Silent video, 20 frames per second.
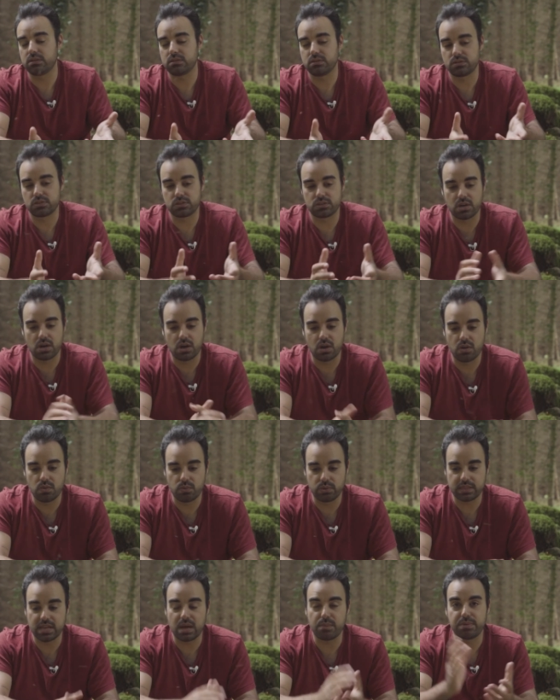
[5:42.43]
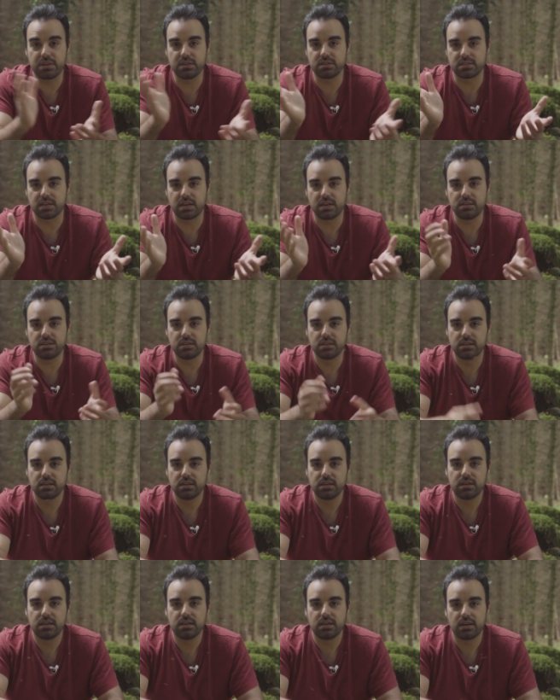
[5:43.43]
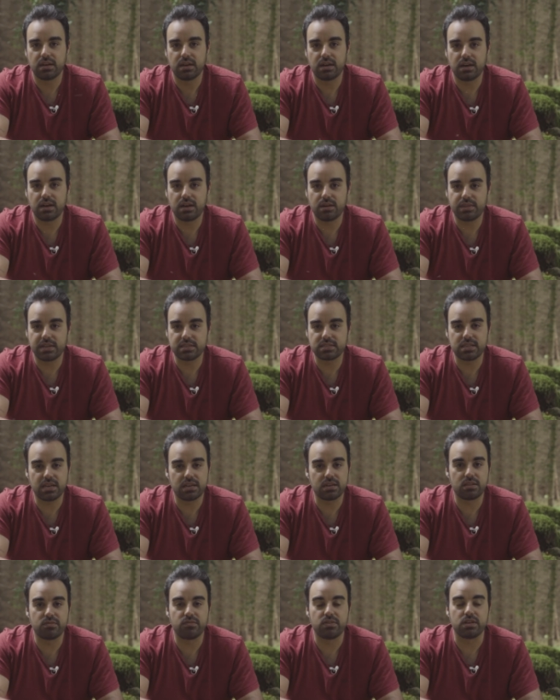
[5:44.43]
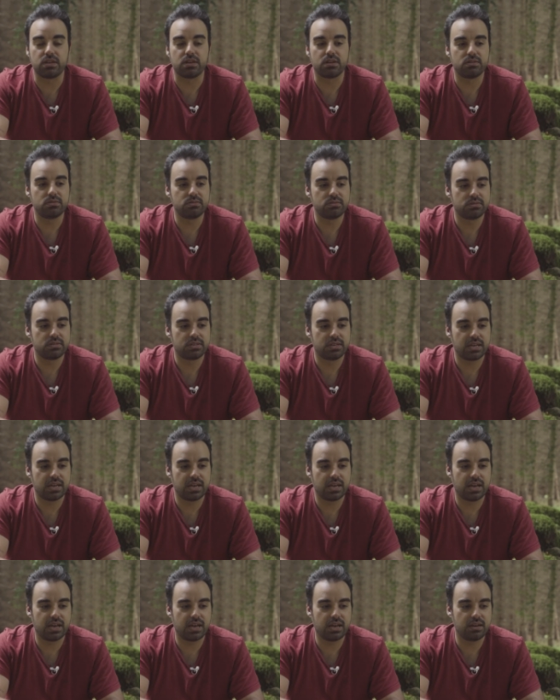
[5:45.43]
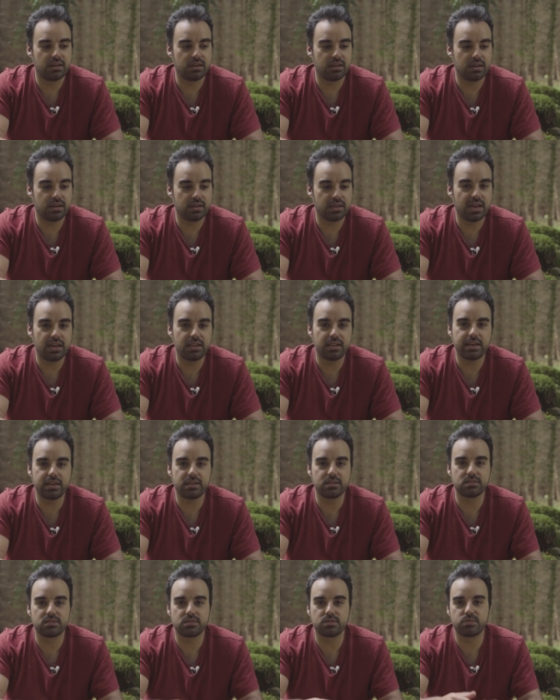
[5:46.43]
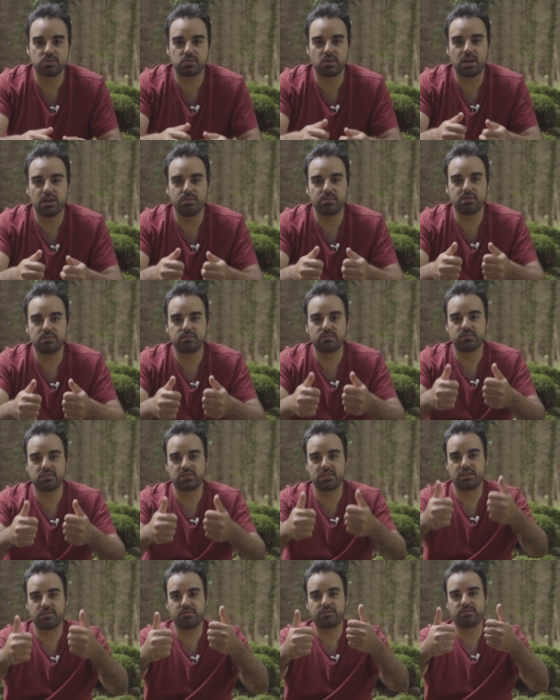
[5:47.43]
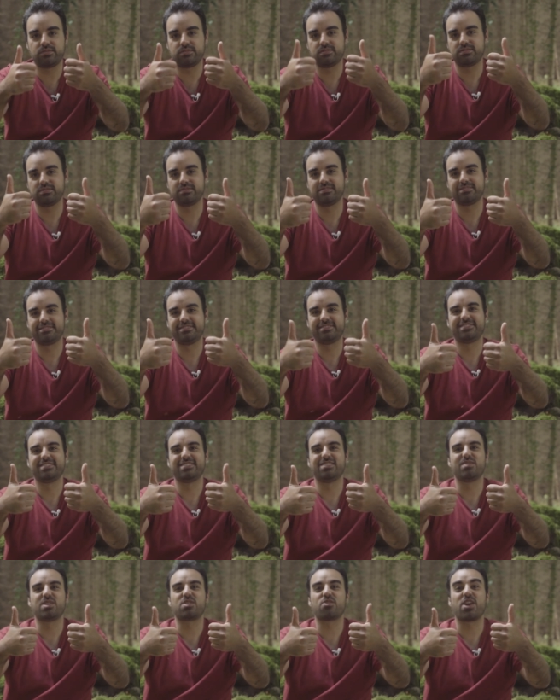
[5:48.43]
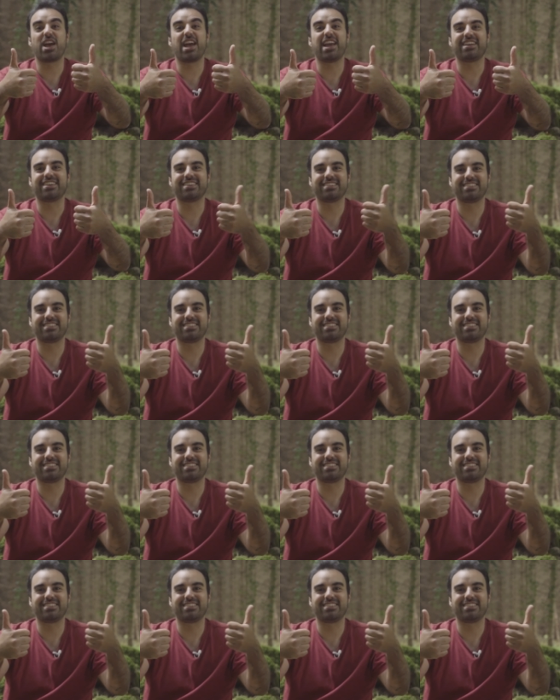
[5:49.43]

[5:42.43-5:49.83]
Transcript: So with that being said, that's the end of the video. And yeah, like and subscribe and stuff. Be great.